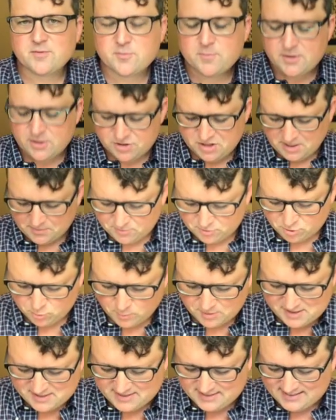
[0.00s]
me to chapter
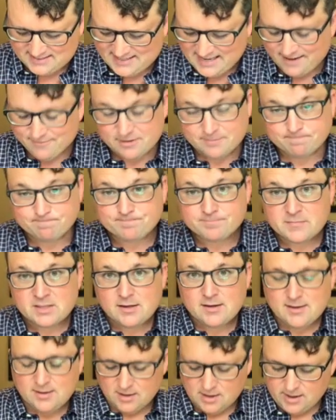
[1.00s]
27,
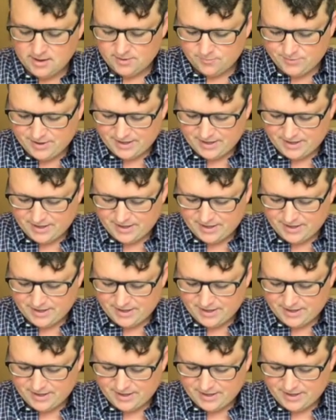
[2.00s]
right